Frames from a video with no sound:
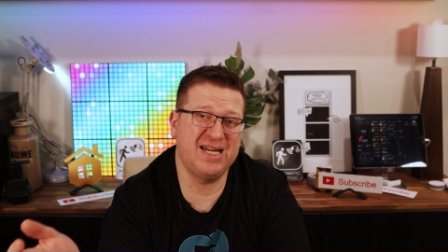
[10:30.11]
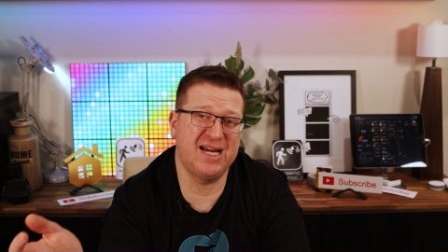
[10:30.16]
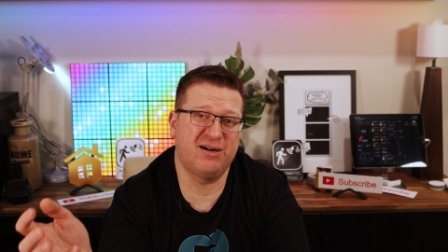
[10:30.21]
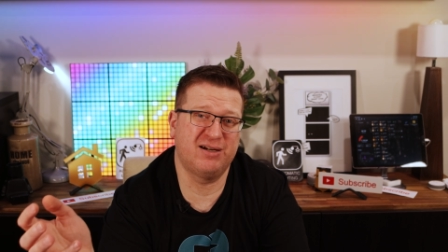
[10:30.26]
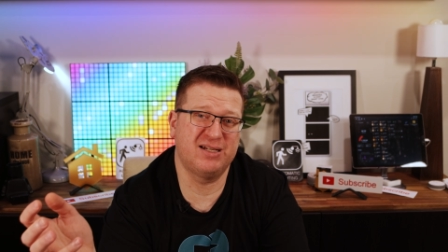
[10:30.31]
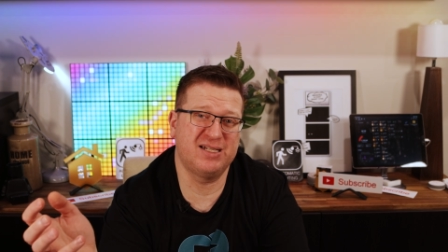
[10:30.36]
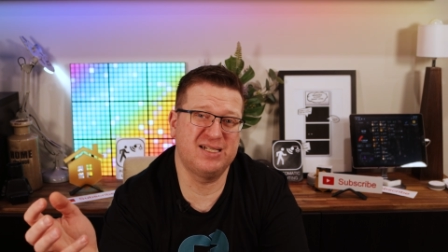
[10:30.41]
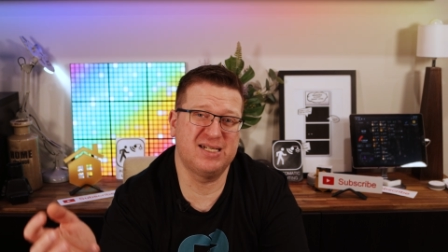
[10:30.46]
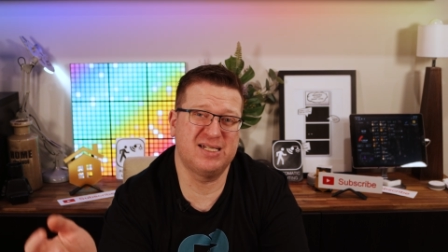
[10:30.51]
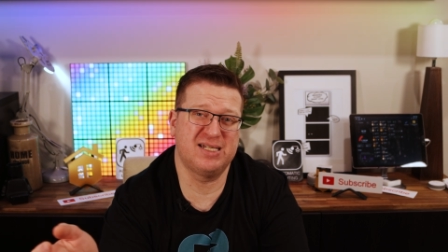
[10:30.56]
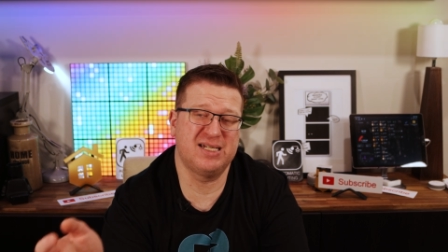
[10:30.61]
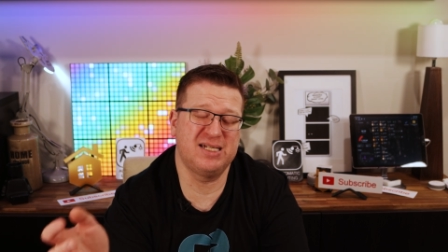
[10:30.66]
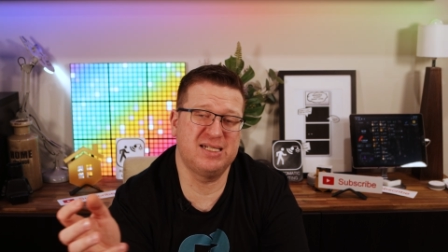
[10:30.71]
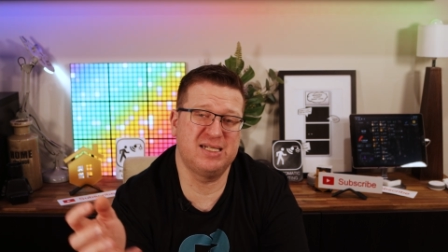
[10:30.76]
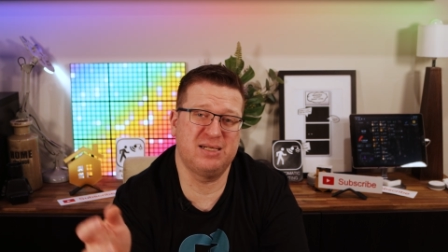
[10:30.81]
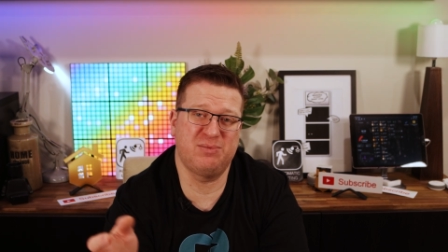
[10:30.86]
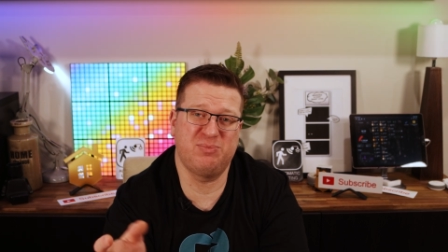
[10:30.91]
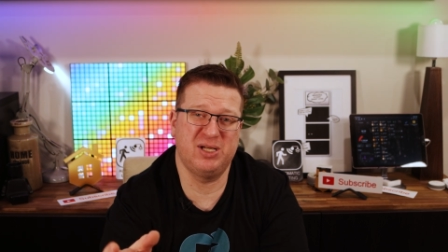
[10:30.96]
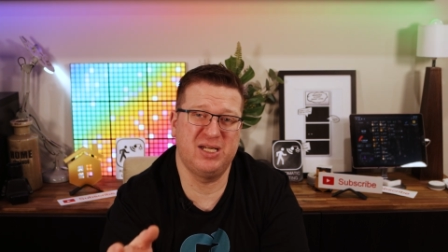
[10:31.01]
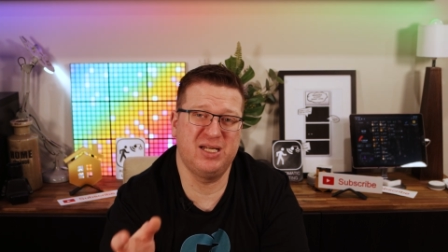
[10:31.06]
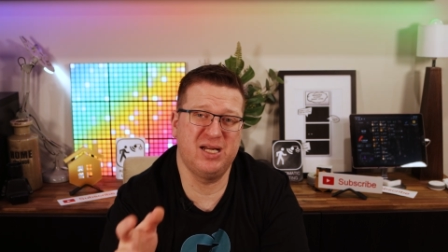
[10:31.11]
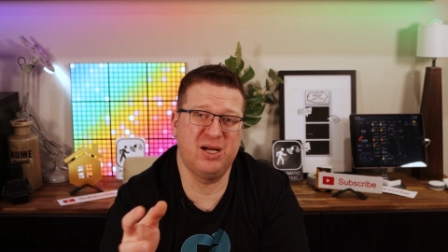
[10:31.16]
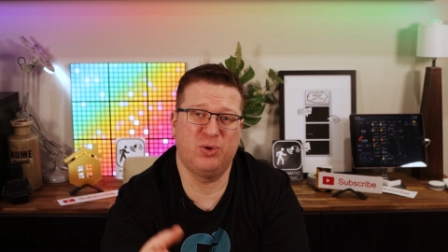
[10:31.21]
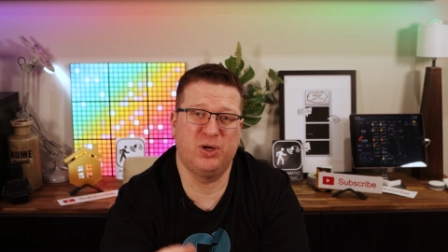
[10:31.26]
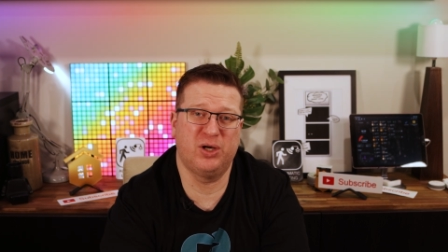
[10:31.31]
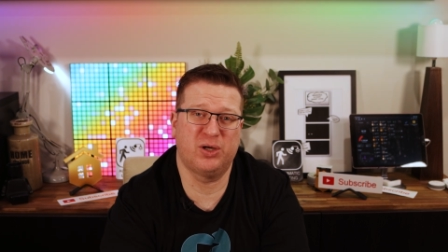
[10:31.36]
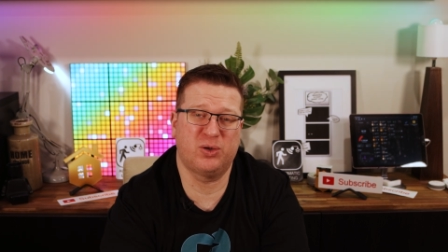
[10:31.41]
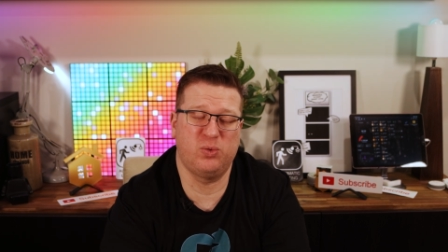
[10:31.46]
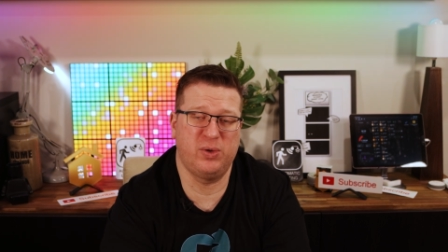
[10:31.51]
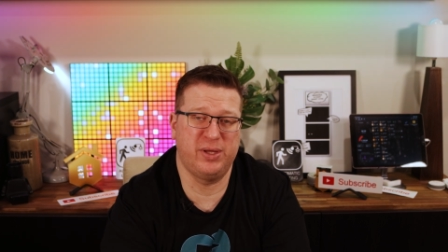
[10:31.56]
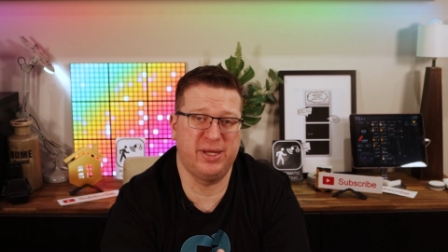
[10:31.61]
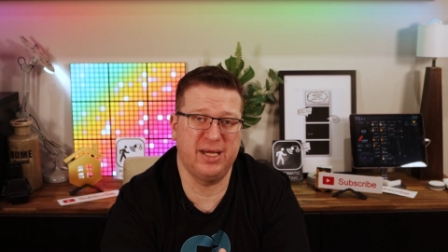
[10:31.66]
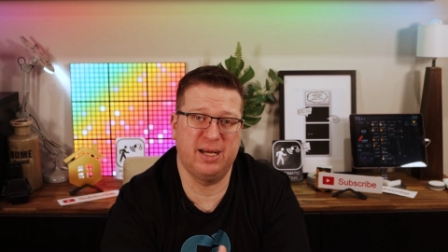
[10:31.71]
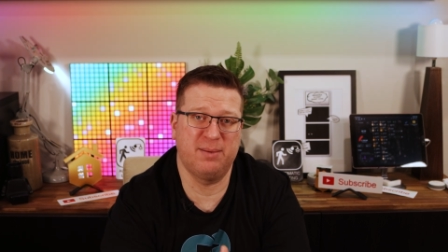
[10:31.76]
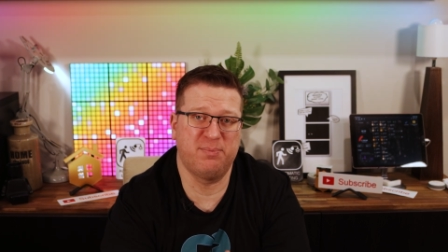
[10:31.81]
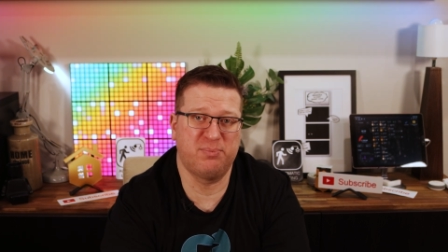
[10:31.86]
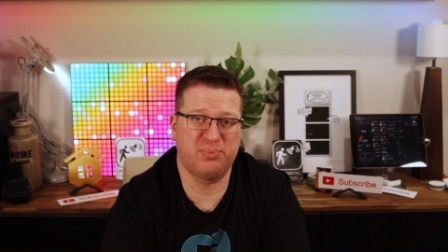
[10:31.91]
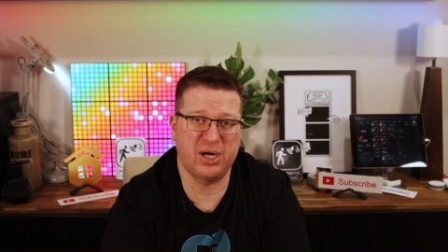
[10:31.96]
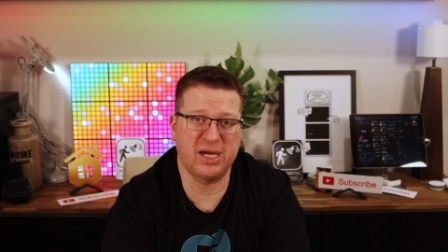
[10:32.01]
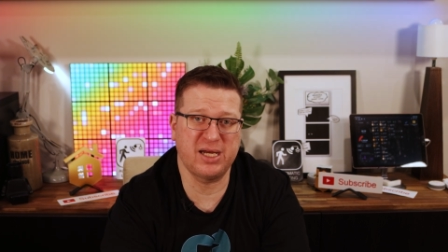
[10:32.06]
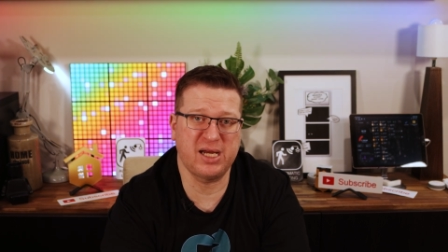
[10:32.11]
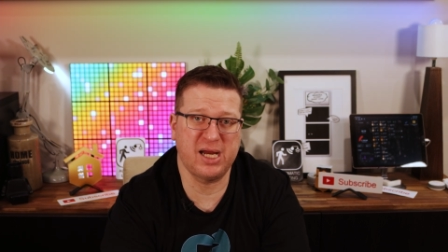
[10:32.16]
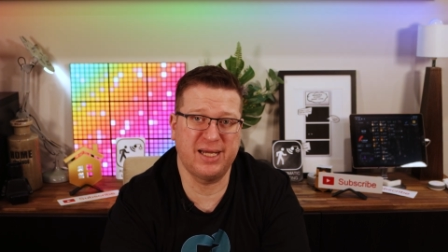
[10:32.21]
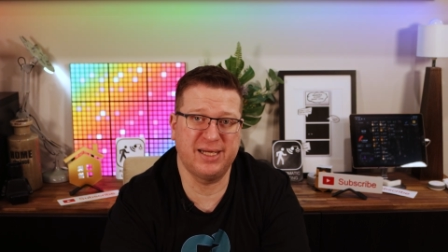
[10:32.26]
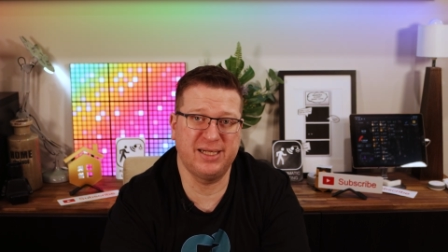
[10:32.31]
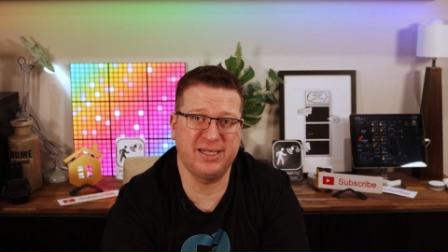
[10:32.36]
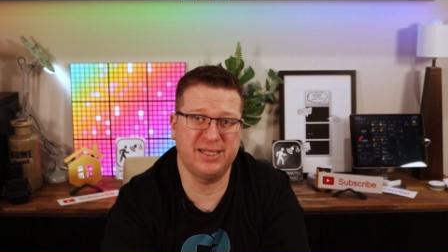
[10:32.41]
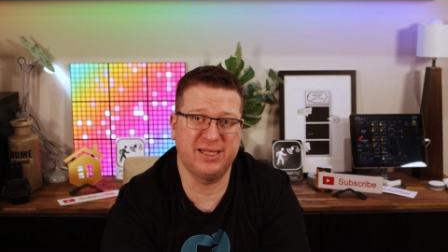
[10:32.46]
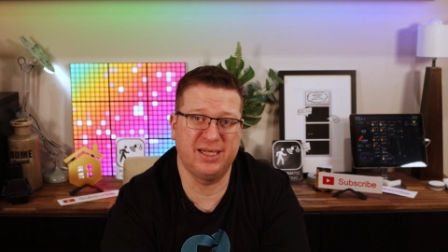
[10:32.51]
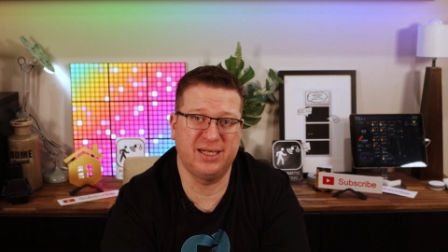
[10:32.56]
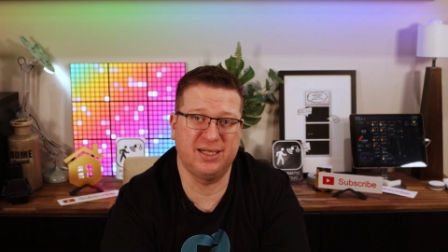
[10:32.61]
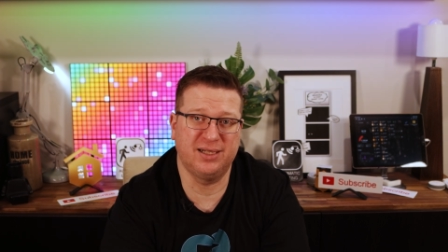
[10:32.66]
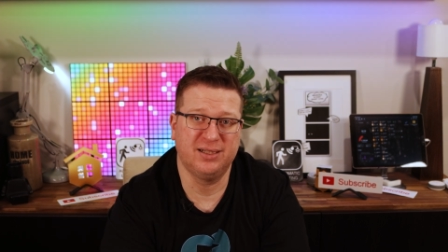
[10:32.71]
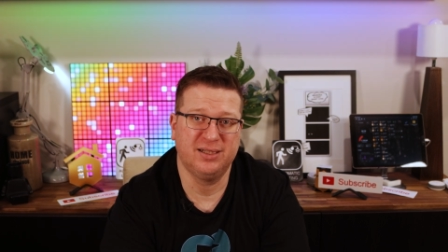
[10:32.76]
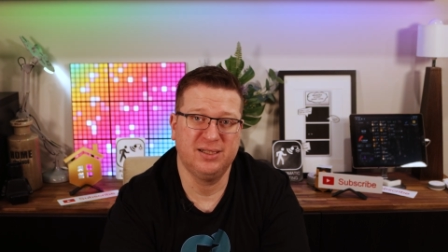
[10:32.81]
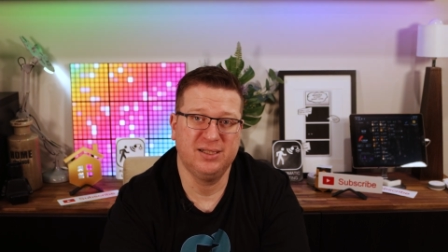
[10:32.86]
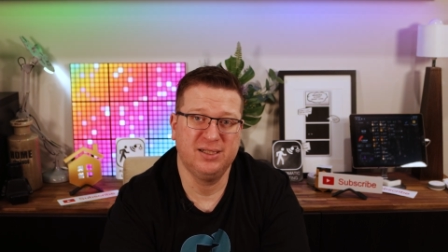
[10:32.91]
our existing Zigbee network without breaking anything.